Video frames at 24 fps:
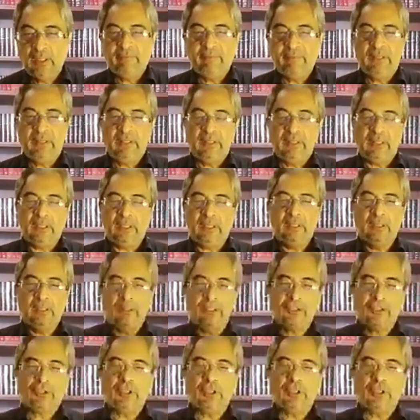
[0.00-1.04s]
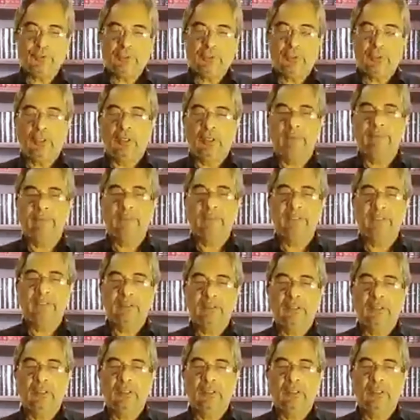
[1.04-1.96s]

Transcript: with the description of this